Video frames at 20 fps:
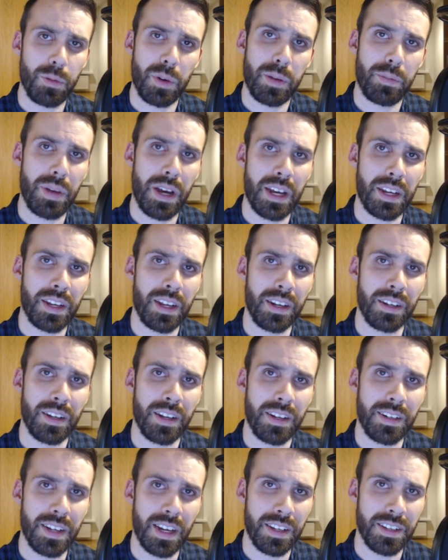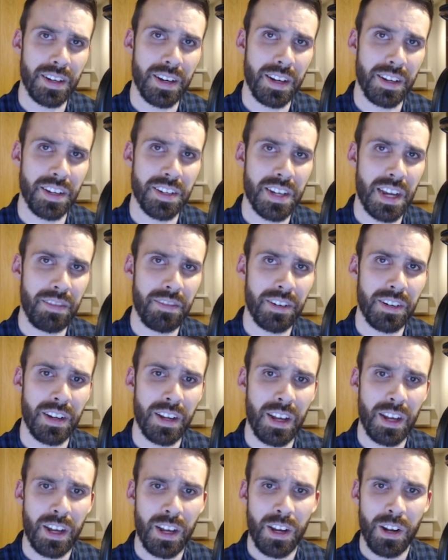way back in 1987,
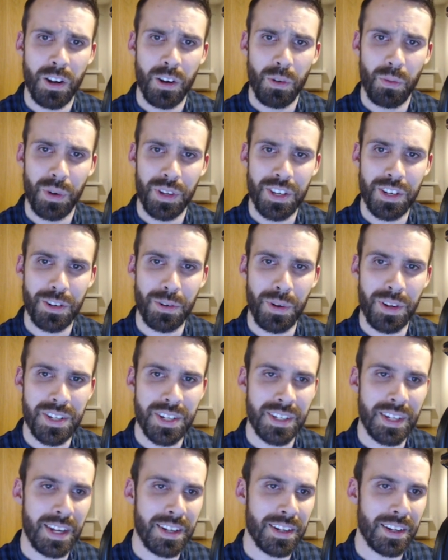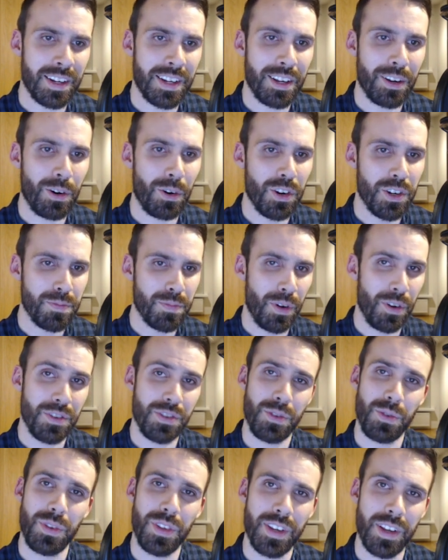which coincidentally corresponds
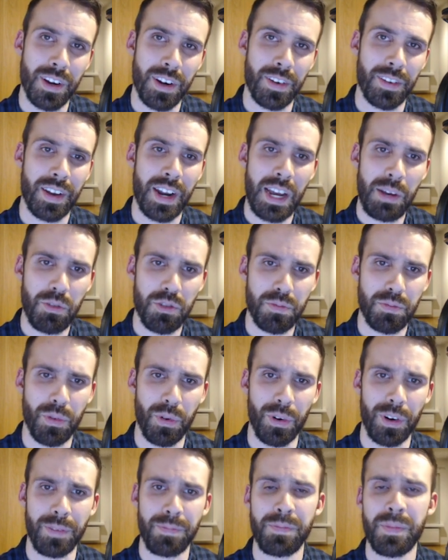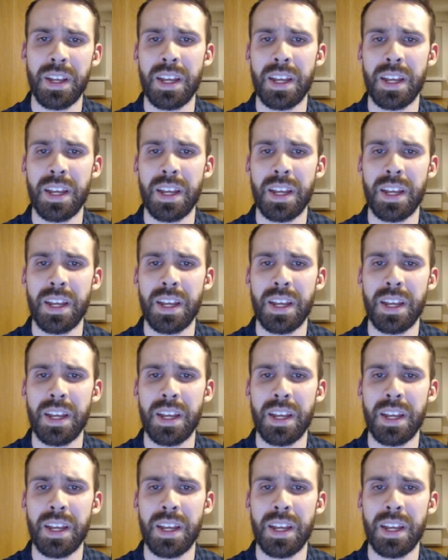to the year that I was born,